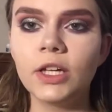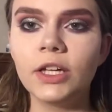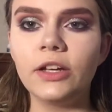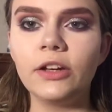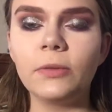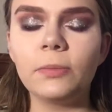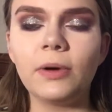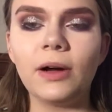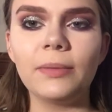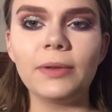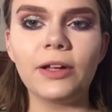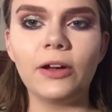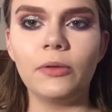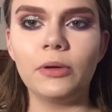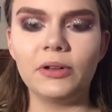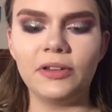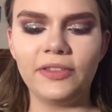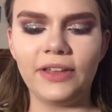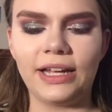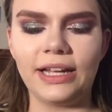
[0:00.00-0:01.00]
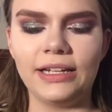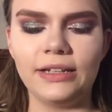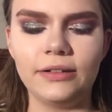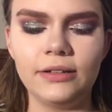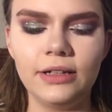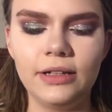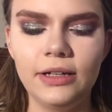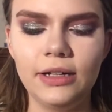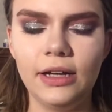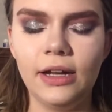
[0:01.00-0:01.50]
You could probably go in with like
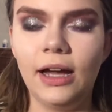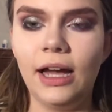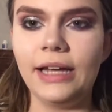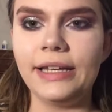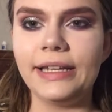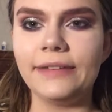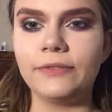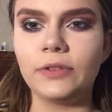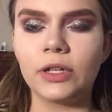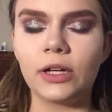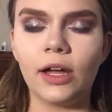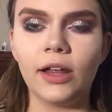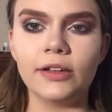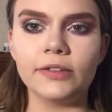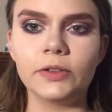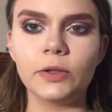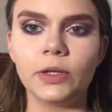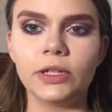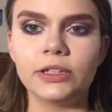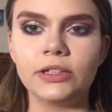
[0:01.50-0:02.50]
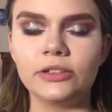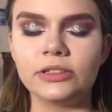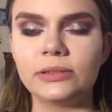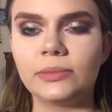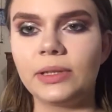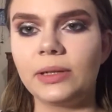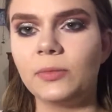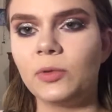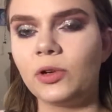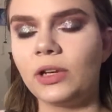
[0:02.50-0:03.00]
a different color if you want to do
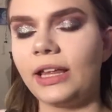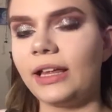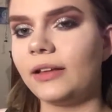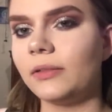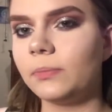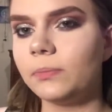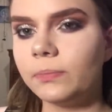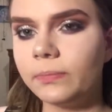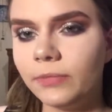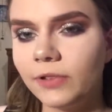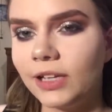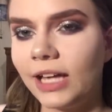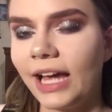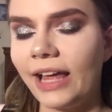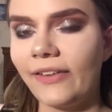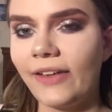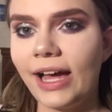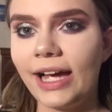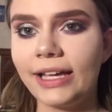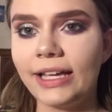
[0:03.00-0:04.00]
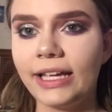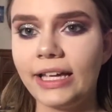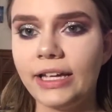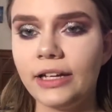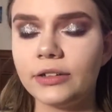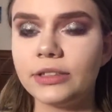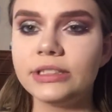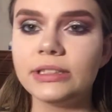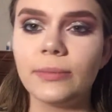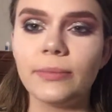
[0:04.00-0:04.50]
something more like
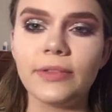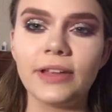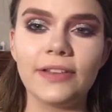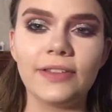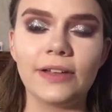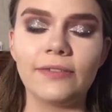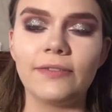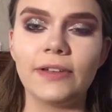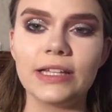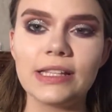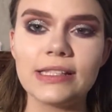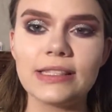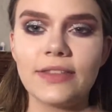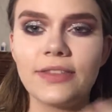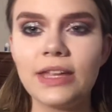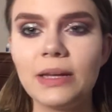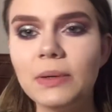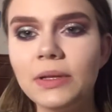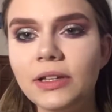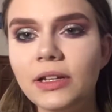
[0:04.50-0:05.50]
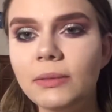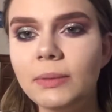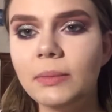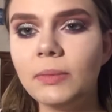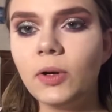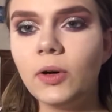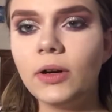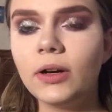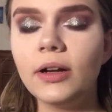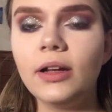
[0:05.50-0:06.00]
lilac-y or something that fits the theme a little
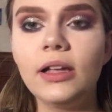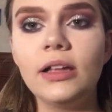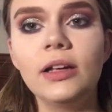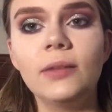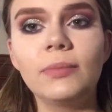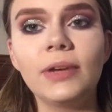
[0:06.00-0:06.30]
bit more.